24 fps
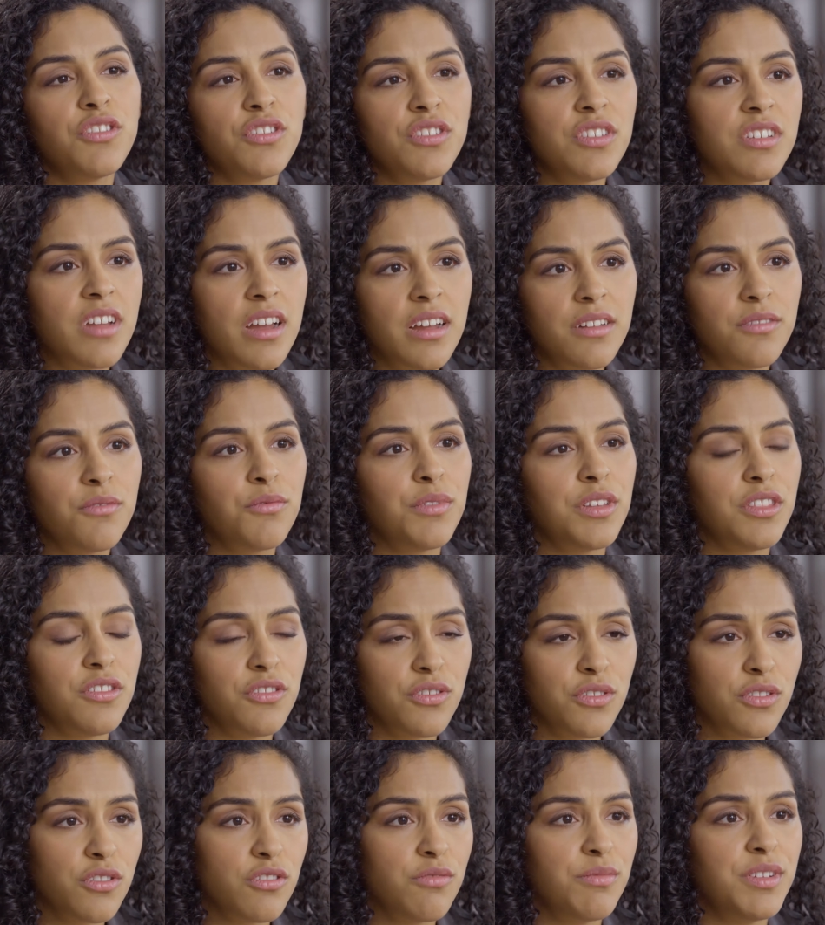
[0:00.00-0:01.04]
you're done with
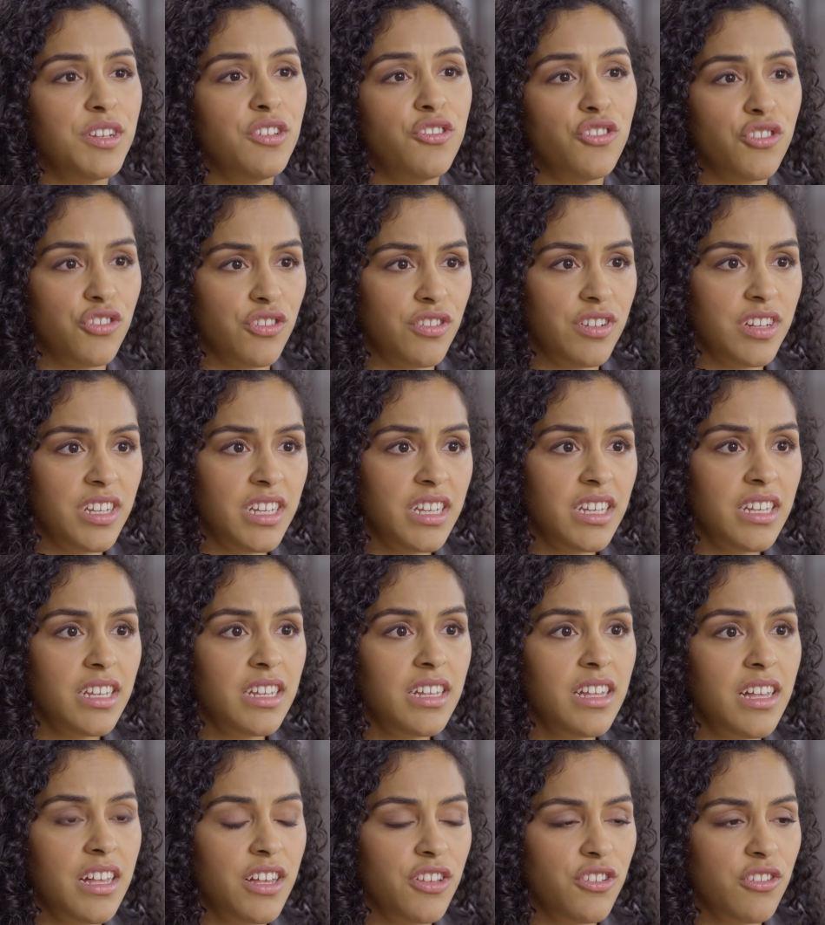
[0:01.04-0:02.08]
your Lumen journey,
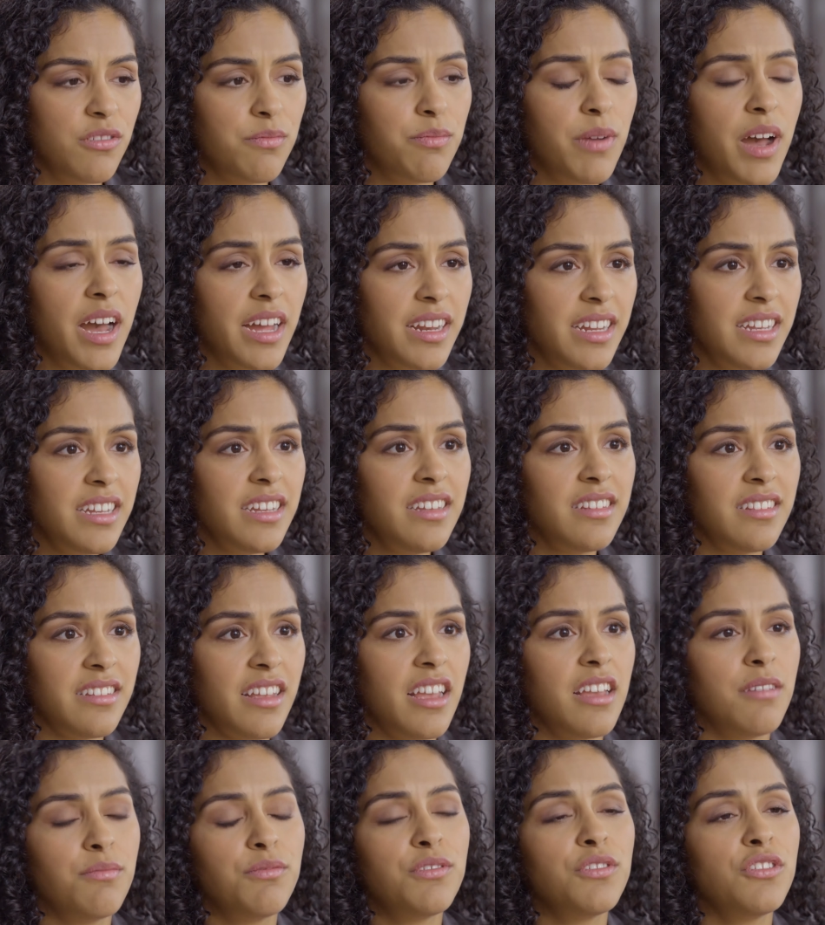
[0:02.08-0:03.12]
your body is
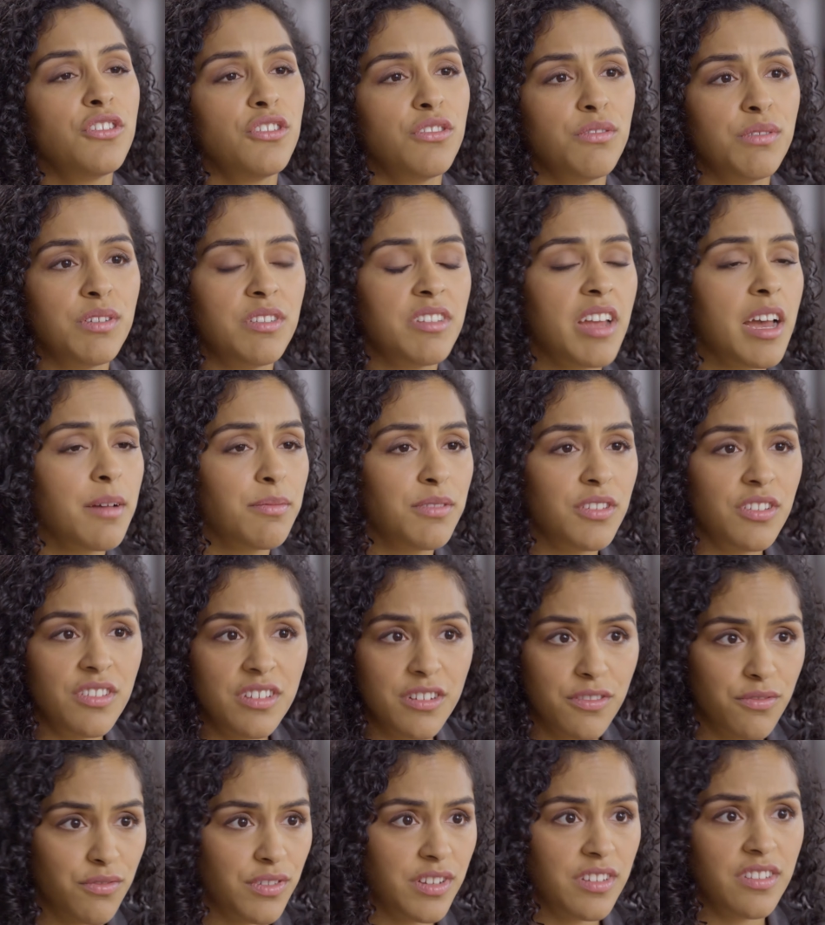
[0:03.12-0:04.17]
able to adapt to
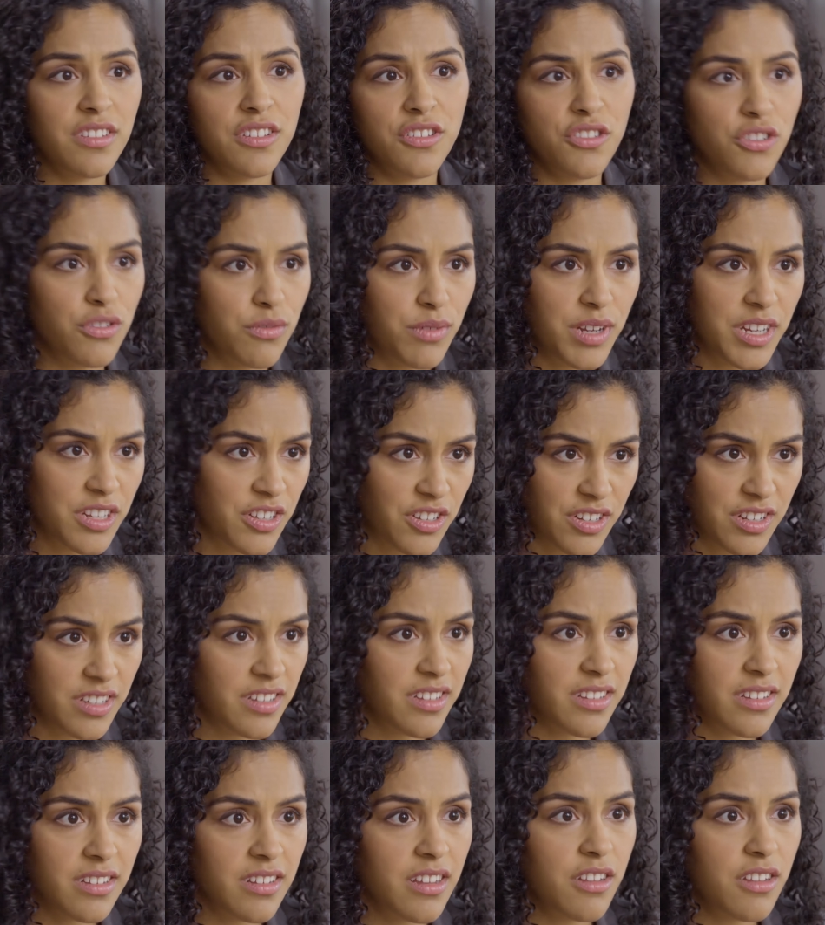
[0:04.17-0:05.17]
different situations.